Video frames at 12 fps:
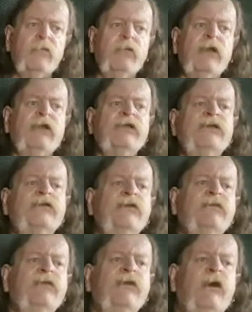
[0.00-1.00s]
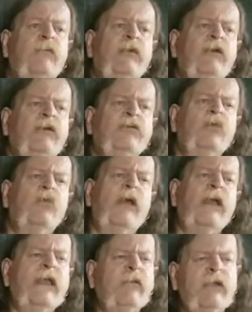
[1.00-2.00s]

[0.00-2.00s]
But history of Derby goes way,